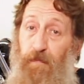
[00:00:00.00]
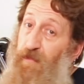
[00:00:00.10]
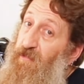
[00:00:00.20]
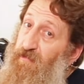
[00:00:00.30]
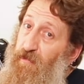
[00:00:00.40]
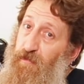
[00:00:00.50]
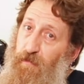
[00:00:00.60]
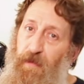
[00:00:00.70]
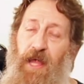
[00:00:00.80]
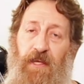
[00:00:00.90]
Please
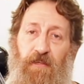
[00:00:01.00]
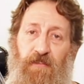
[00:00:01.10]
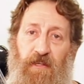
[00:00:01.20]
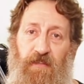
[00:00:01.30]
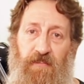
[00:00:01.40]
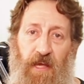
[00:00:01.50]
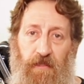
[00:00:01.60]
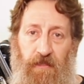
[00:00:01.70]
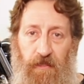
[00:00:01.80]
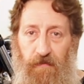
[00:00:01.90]
circle back and check us
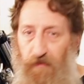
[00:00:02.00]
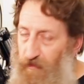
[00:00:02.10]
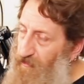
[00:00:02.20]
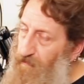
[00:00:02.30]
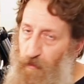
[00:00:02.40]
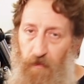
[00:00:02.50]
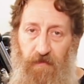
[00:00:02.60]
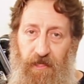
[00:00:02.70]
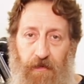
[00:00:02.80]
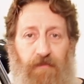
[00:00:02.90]
out in the near future.
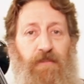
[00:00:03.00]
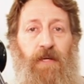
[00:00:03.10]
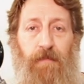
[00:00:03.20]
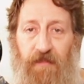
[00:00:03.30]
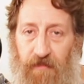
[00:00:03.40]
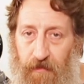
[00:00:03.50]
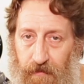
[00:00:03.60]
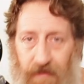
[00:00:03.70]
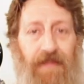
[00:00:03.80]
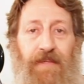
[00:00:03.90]
More videos are coming
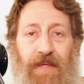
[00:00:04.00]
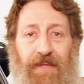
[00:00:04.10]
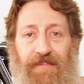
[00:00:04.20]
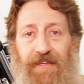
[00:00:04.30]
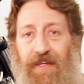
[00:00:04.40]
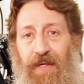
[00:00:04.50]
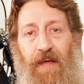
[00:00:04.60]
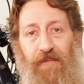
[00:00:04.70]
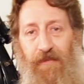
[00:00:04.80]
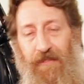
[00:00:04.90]
soon. Thanks again and
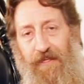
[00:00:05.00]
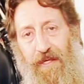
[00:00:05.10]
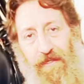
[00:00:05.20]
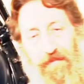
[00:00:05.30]
have a great day.